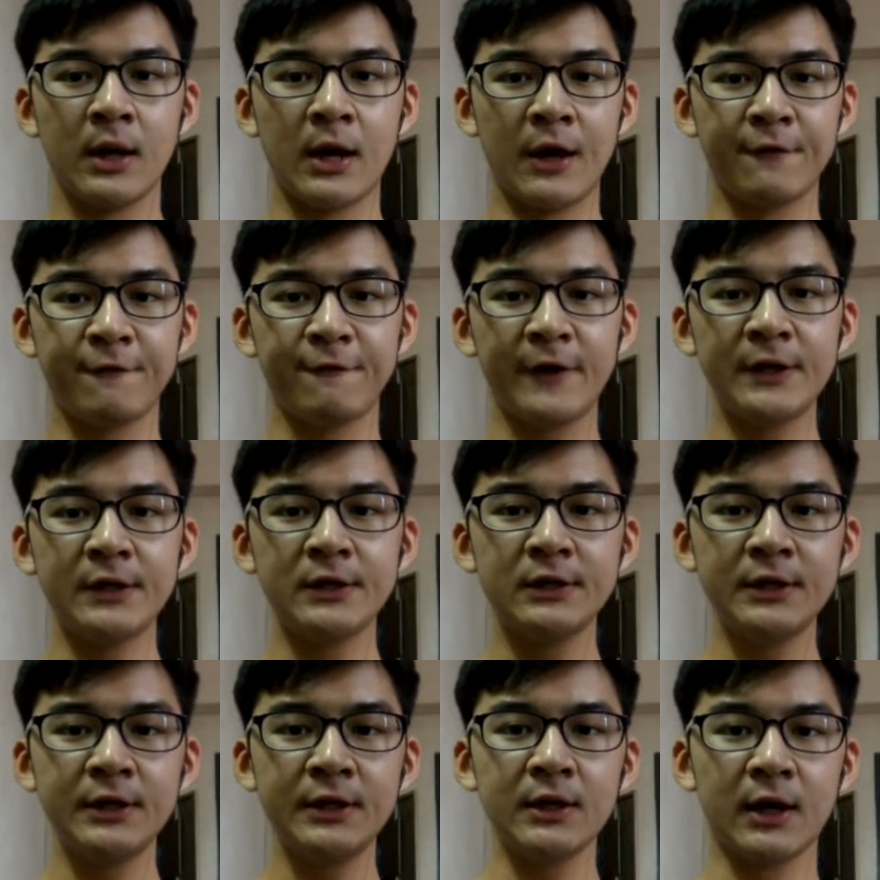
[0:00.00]
And
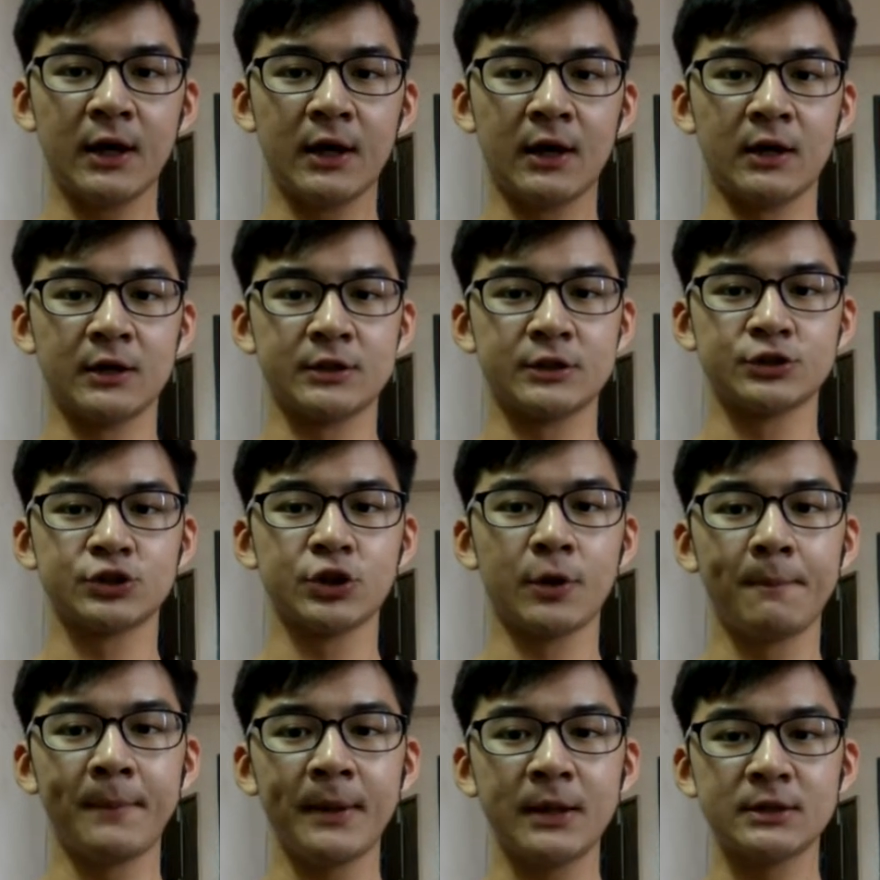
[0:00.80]
finally, the
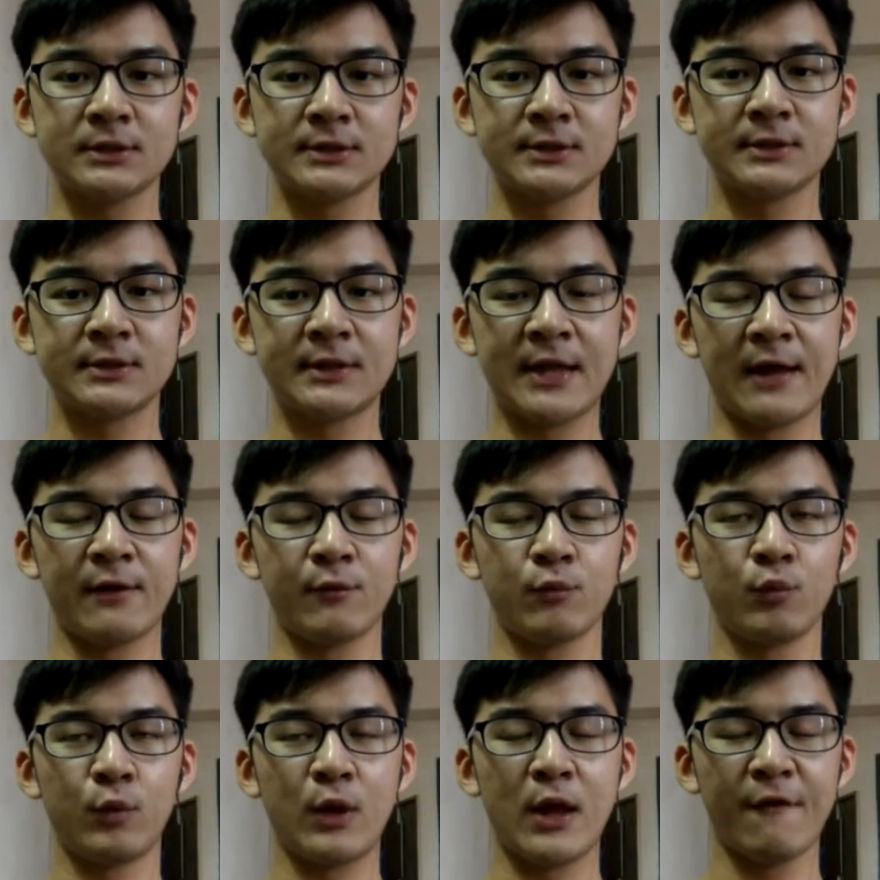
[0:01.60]
topics that
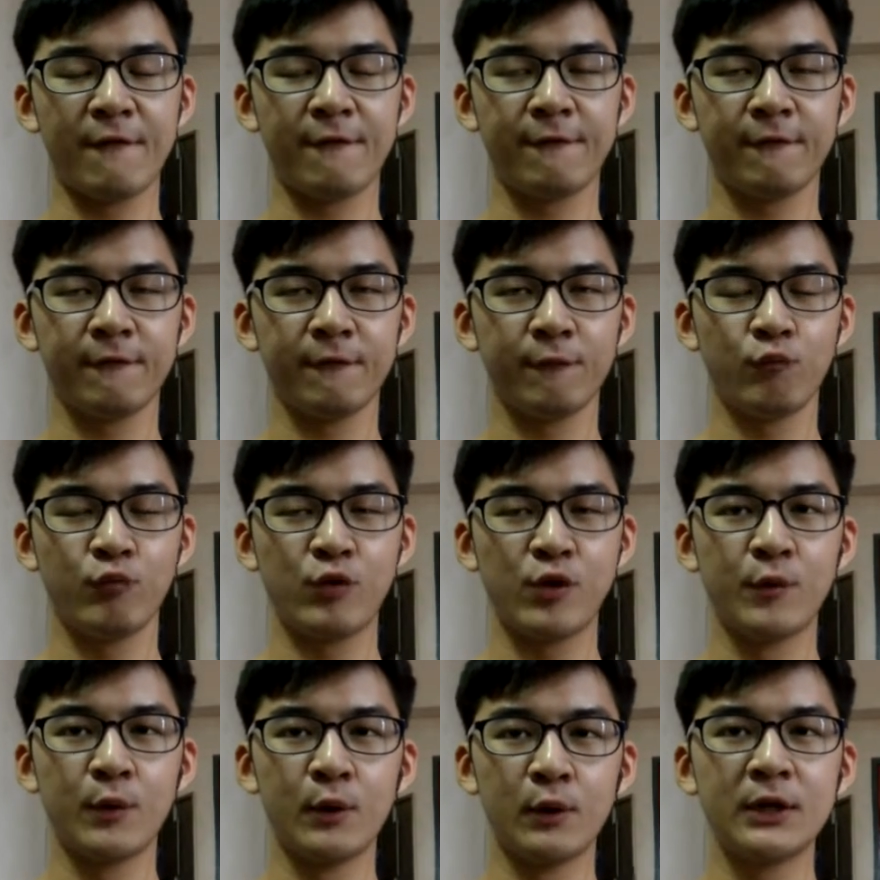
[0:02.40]
we
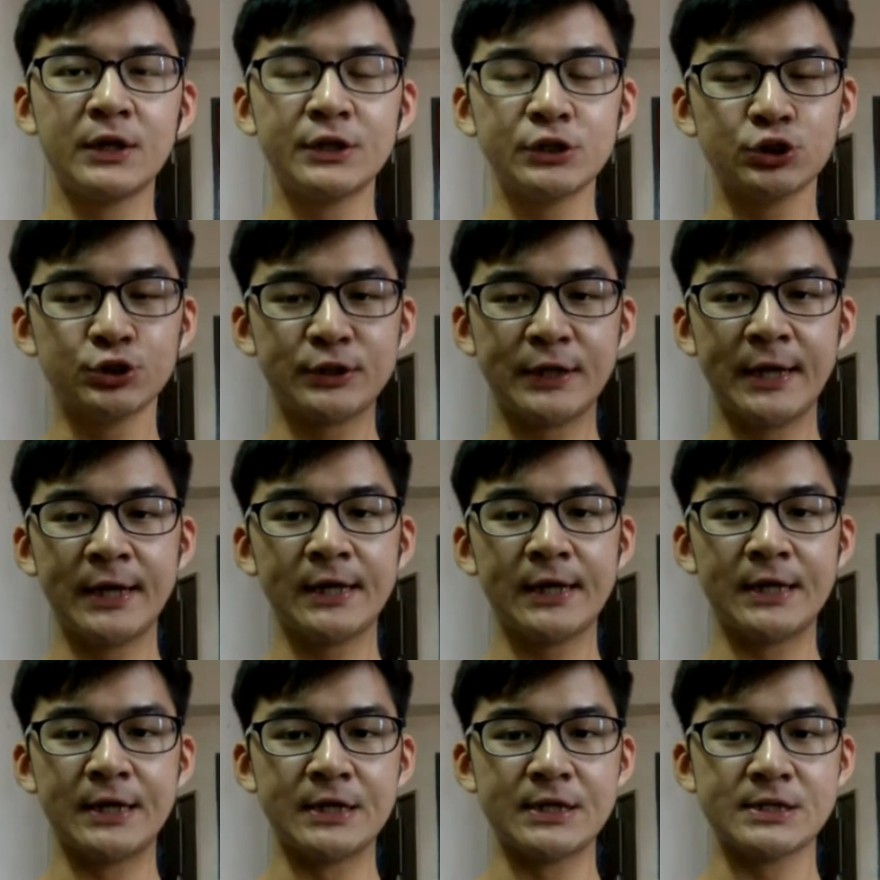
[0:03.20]
will learn today
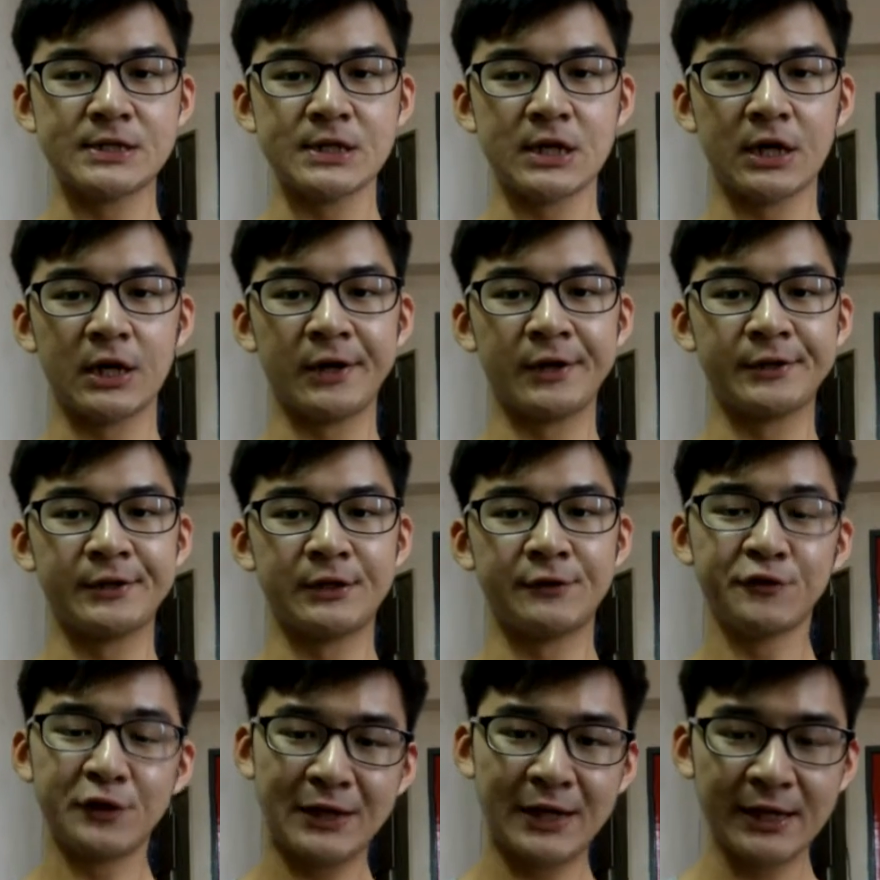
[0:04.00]
is
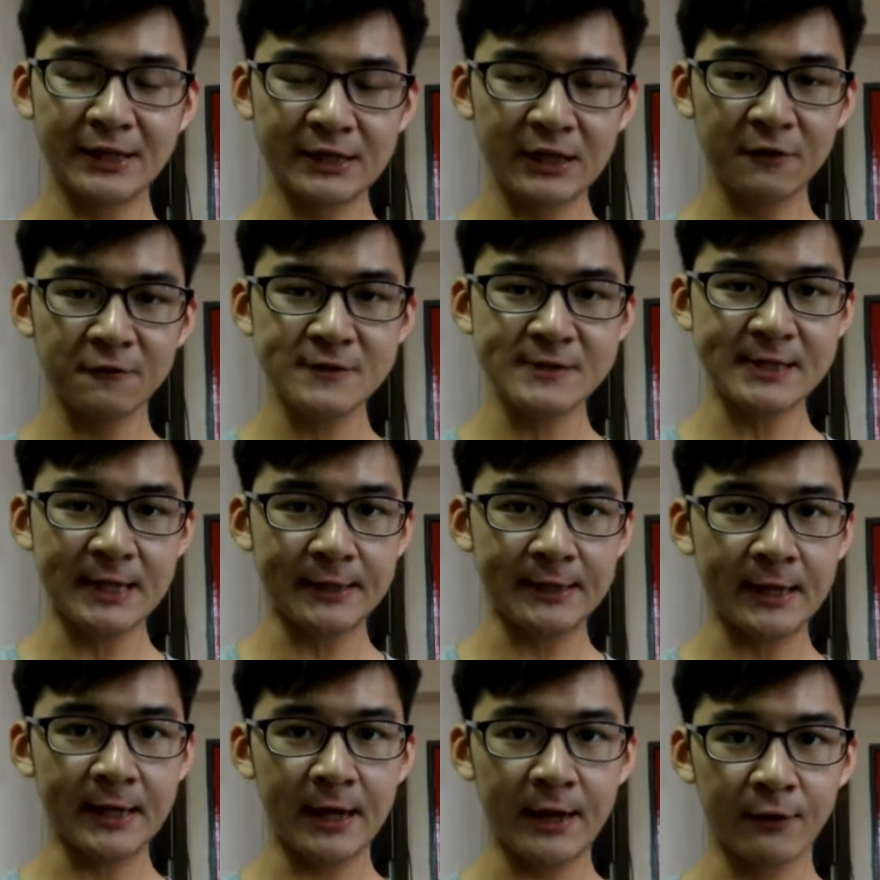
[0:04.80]
the relative
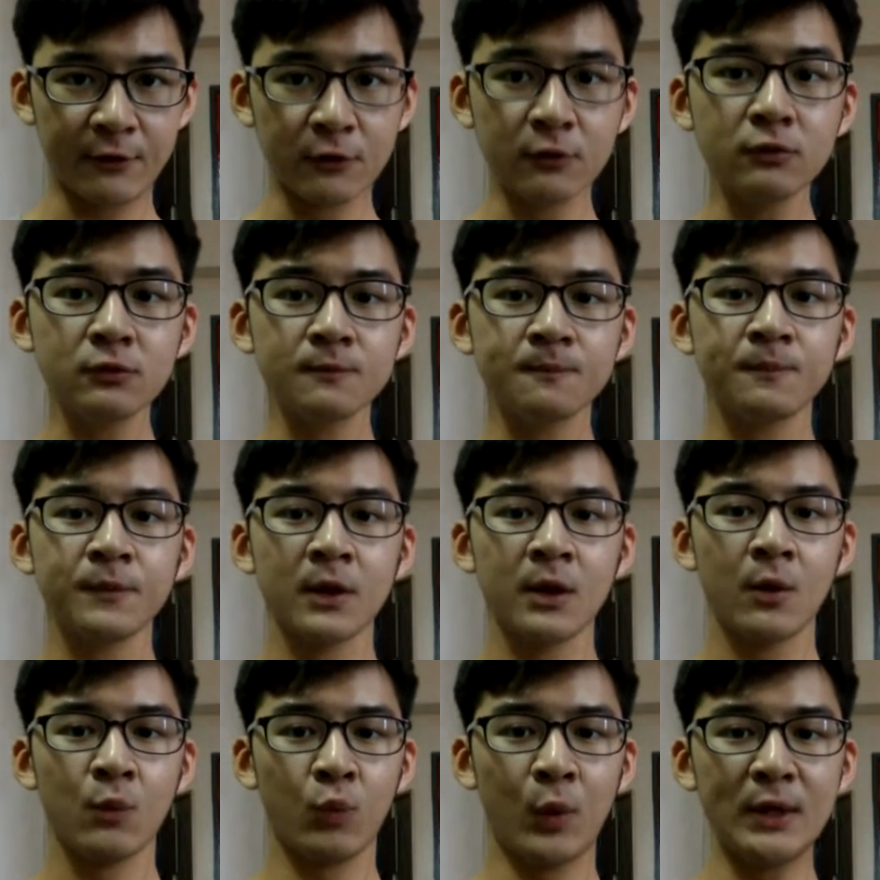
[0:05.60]
static error.
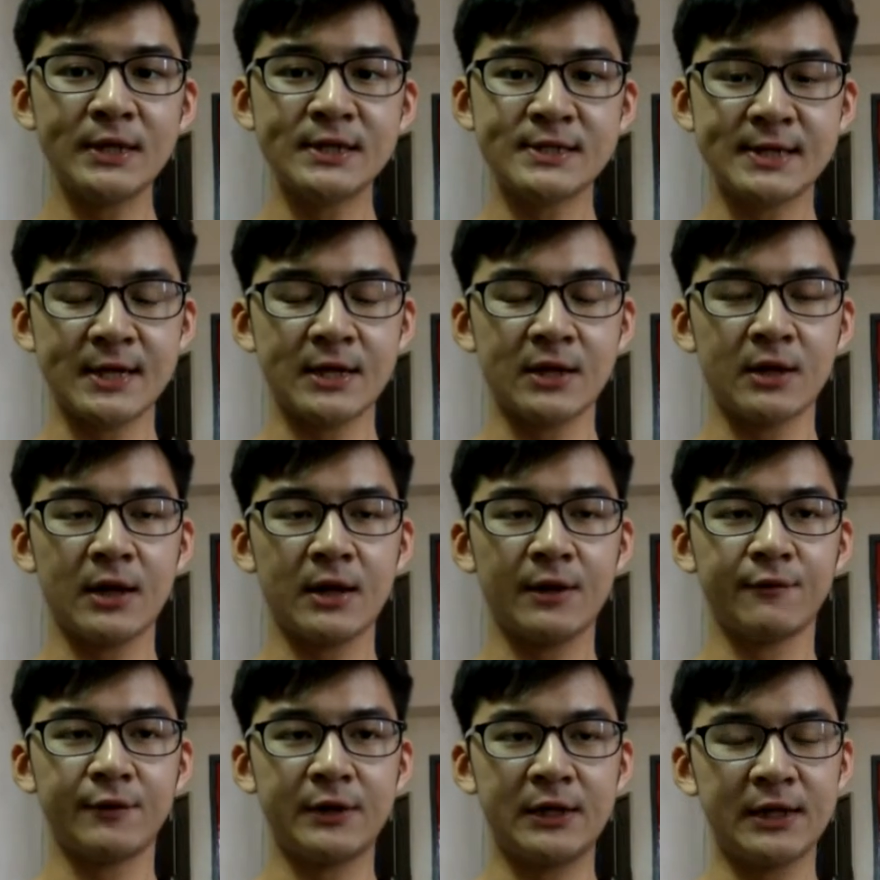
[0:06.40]
What is a
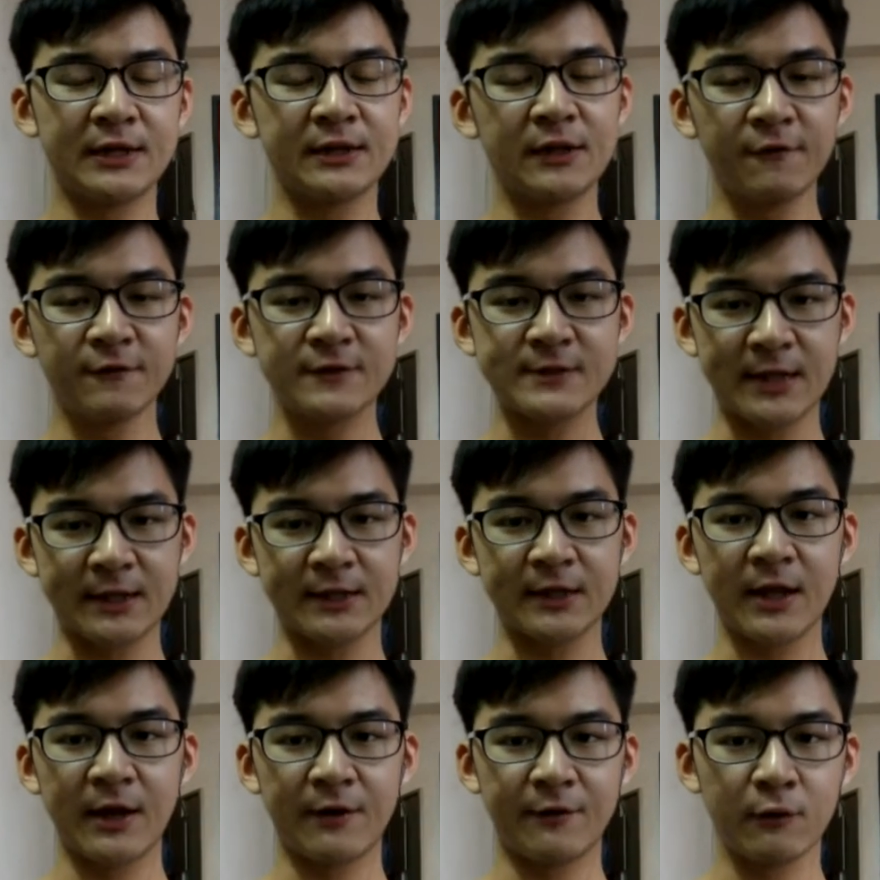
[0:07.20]
relative
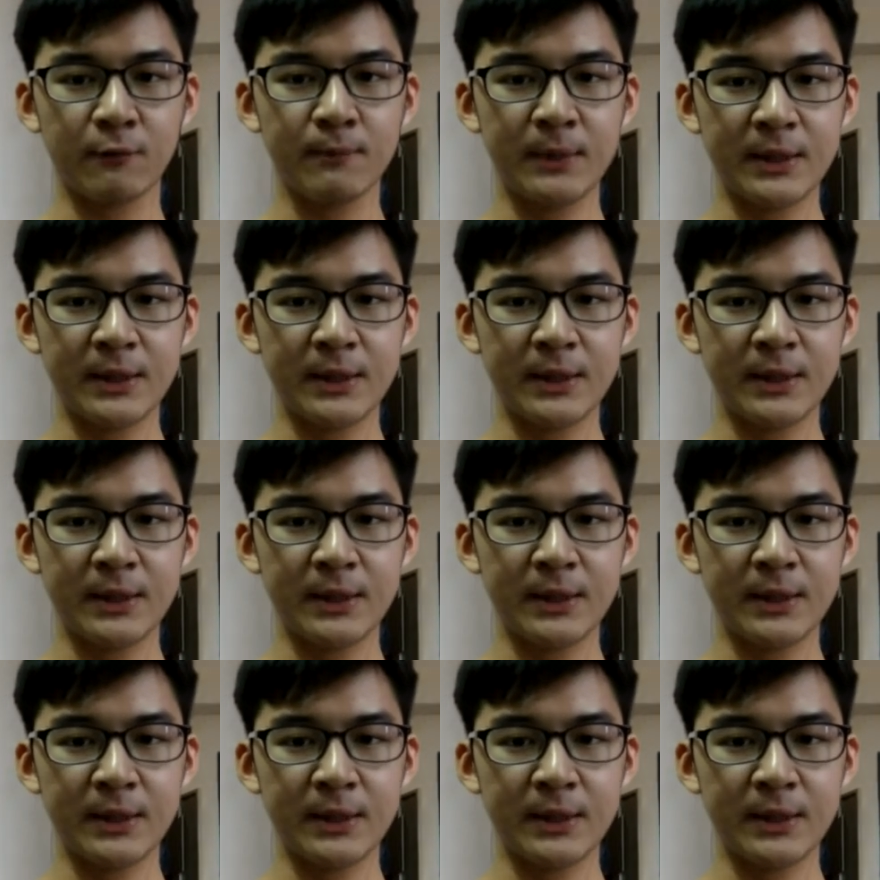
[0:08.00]
static error